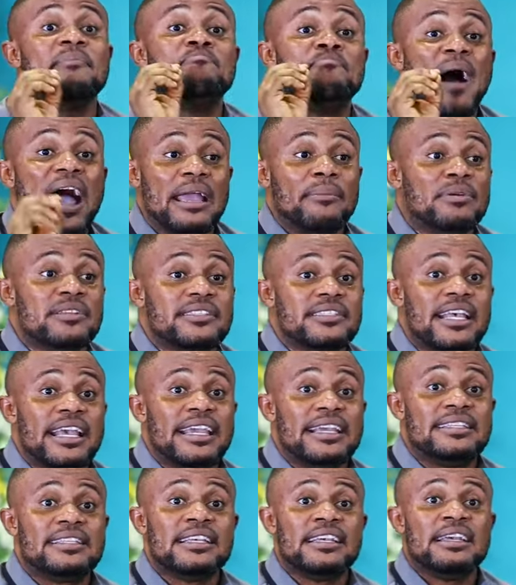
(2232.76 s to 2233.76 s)
the Bible
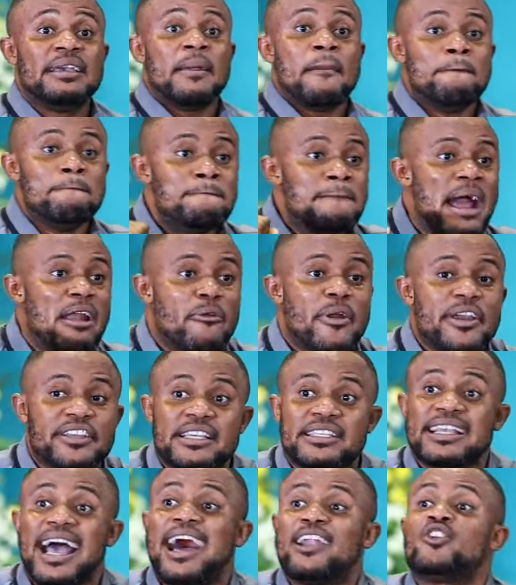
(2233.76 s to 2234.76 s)
says
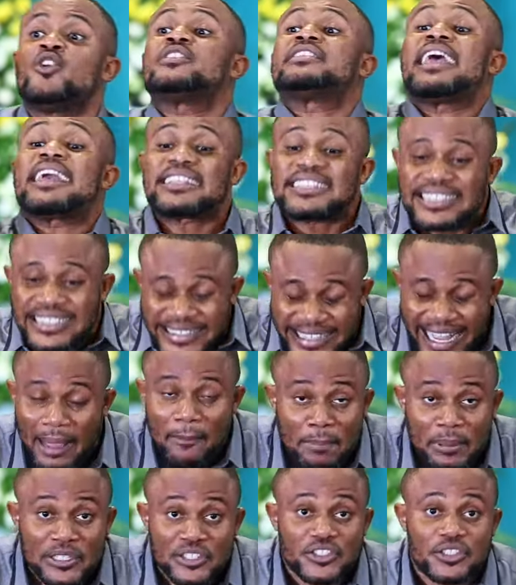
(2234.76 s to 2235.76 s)
marriages are not
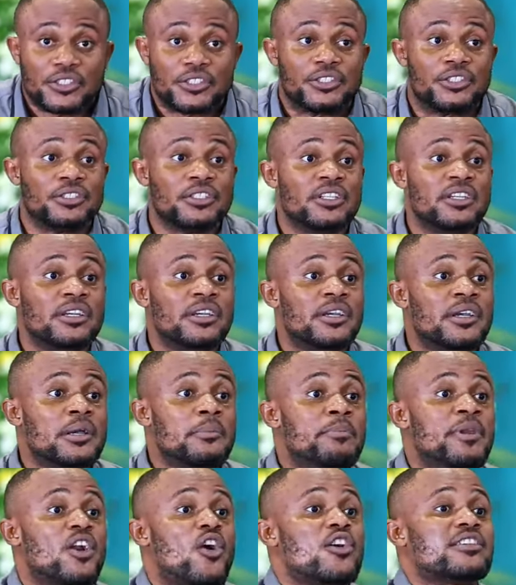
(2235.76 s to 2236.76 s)
established
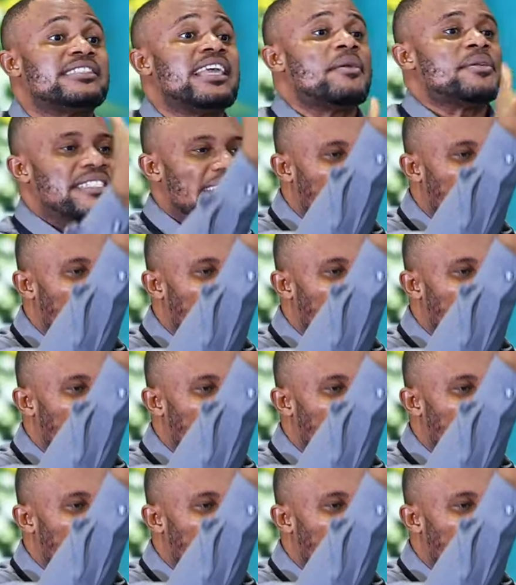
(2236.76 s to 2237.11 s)
because